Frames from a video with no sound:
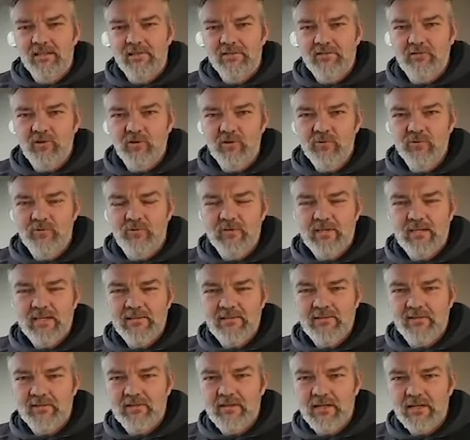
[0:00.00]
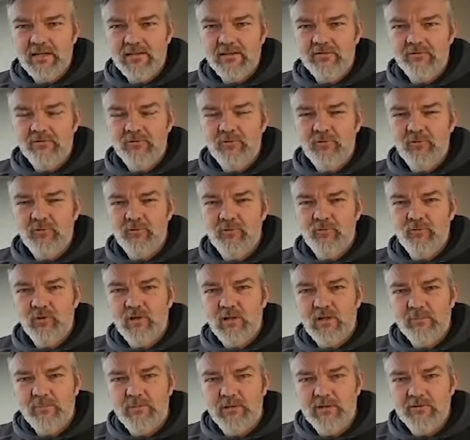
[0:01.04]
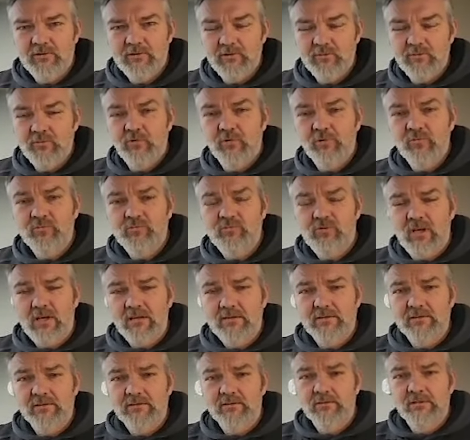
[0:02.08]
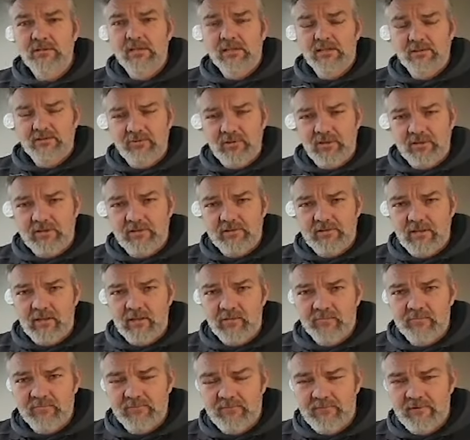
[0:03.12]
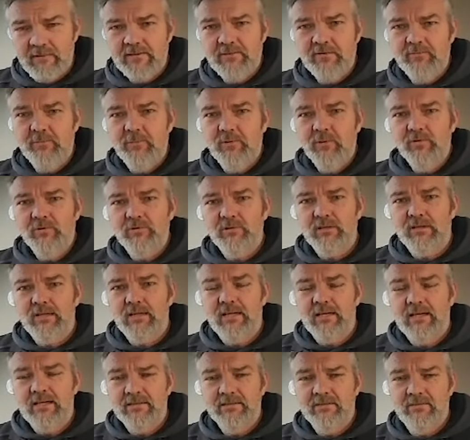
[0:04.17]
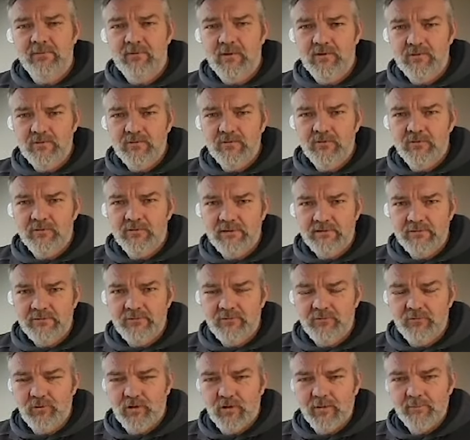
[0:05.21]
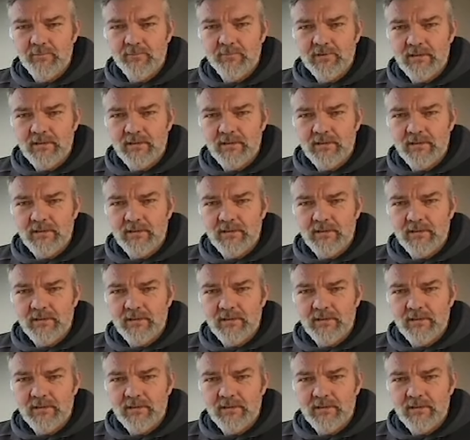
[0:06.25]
Don't forget to like and subscribe our YouTube channel, check us out on Facebook, and follow us on Instagram.